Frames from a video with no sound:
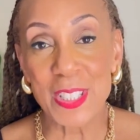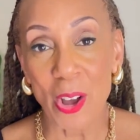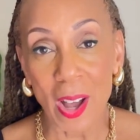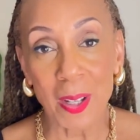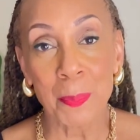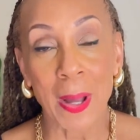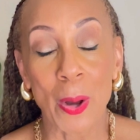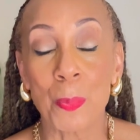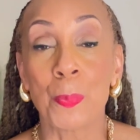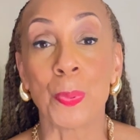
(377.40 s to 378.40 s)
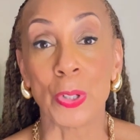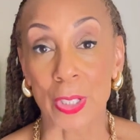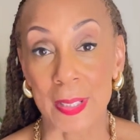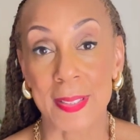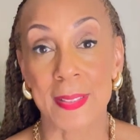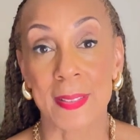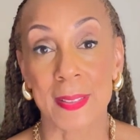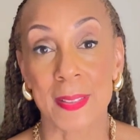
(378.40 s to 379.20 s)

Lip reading: talk about books.